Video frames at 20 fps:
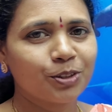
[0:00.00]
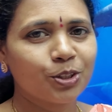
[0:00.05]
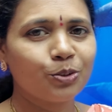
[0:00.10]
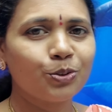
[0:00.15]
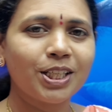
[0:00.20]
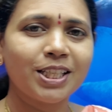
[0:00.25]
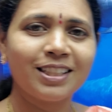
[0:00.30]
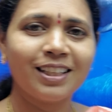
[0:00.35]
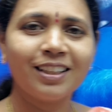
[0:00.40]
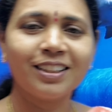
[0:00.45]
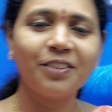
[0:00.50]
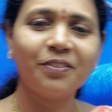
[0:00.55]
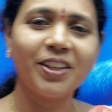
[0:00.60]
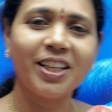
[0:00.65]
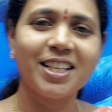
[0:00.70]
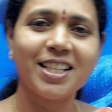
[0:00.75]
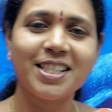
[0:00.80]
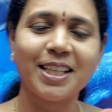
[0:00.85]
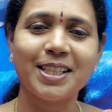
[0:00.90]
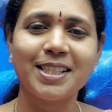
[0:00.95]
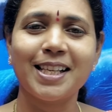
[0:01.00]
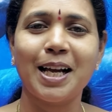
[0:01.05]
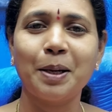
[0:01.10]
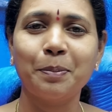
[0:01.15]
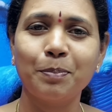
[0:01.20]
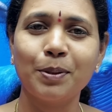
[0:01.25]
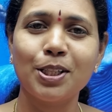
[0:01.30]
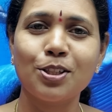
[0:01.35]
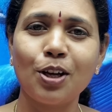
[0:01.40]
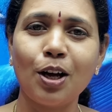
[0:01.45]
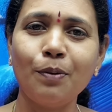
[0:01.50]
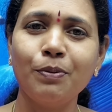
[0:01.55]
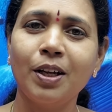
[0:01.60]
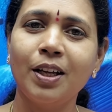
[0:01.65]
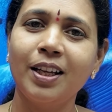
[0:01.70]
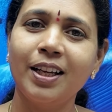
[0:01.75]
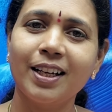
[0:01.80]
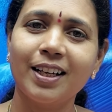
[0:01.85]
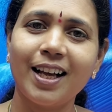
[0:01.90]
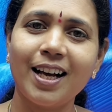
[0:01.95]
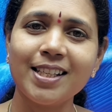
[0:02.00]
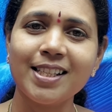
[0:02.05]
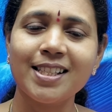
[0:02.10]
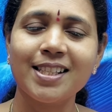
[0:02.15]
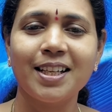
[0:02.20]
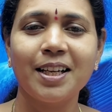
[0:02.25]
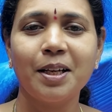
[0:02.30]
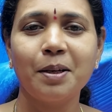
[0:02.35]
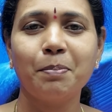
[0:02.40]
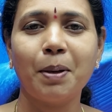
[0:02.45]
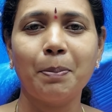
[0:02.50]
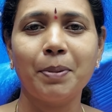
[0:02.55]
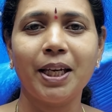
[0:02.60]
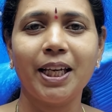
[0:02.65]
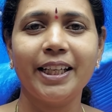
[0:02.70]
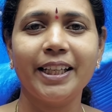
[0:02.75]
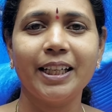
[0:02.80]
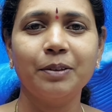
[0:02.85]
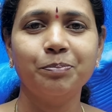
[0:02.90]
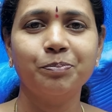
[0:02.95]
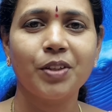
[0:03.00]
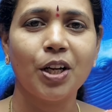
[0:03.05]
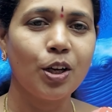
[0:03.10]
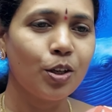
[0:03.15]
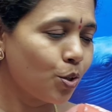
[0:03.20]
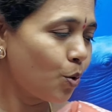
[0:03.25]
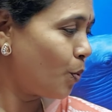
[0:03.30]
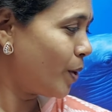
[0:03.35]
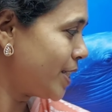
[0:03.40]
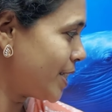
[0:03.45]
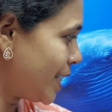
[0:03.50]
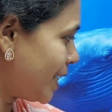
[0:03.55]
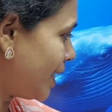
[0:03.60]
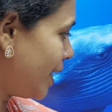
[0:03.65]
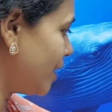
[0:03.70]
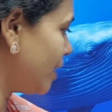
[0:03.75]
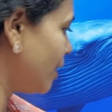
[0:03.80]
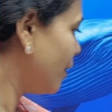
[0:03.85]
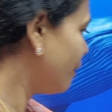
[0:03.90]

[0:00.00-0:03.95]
So these are the various examples of class Mammalia. So once again,